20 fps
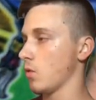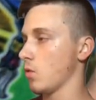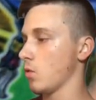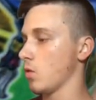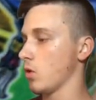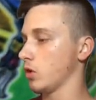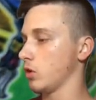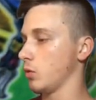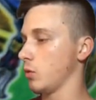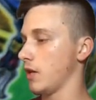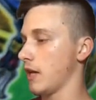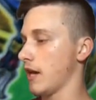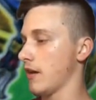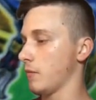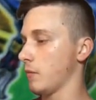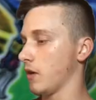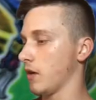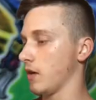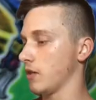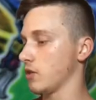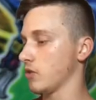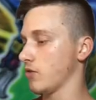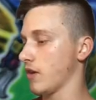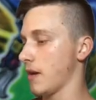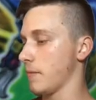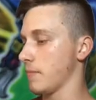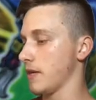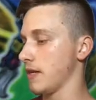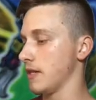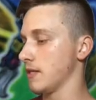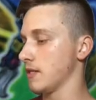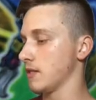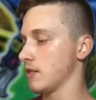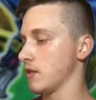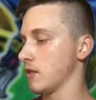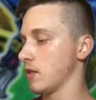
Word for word: What do we have behind Scrap Beast?